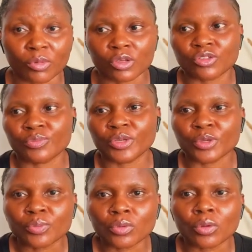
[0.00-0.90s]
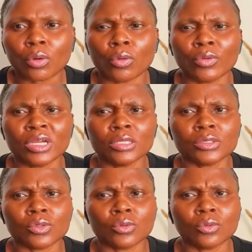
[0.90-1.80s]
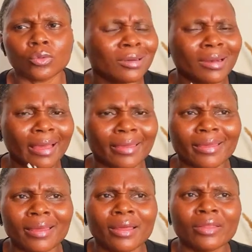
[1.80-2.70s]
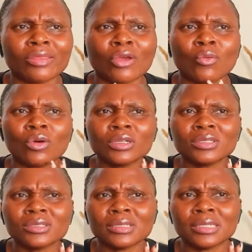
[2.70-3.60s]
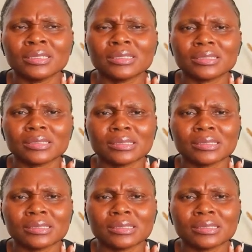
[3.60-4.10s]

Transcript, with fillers: Lots of people always like they want this,